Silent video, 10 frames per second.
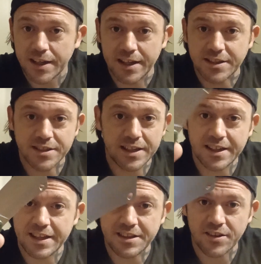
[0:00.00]

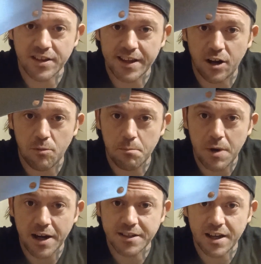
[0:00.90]
It doesn't get all
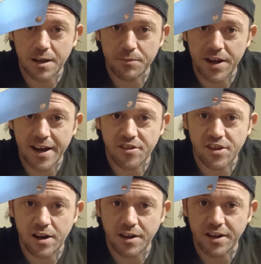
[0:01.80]
mucked up.
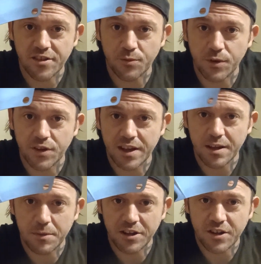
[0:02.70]
9CR doesn't really,
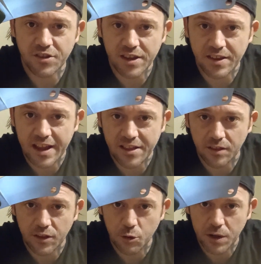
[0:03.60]
I mean, you can see it has a
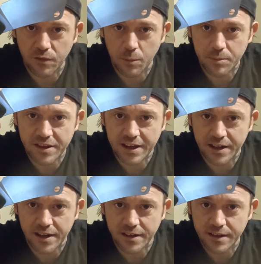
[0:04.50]
little bit of a
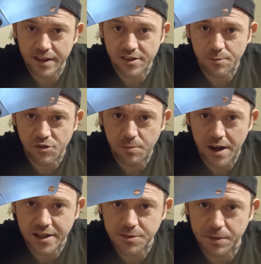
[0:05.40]
patina in some
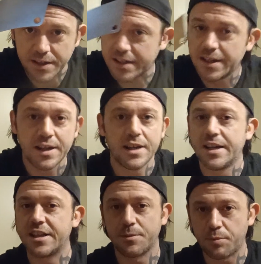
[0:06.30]
spots, but
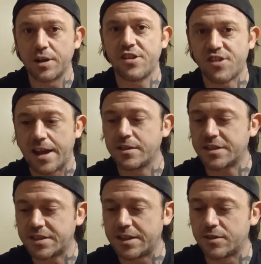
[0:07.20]
it's a pretty
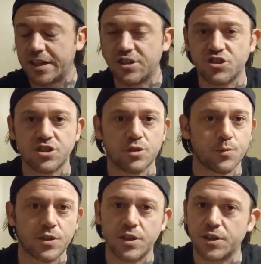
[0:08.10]
stainless steel. It's just a
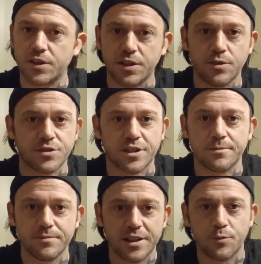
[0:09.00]
really good
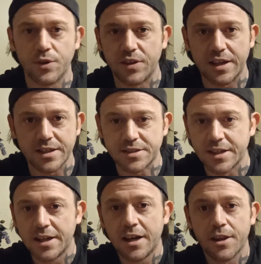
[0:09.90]
user. It really is.
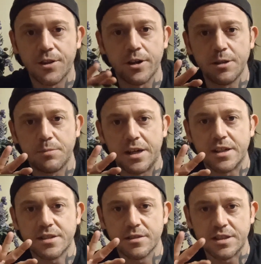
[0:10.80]
30
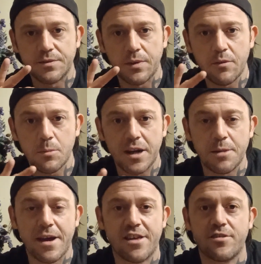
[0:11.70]
bucks, Civivi Mini
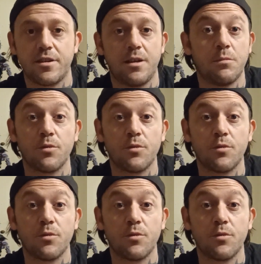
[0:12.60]
Mastodon.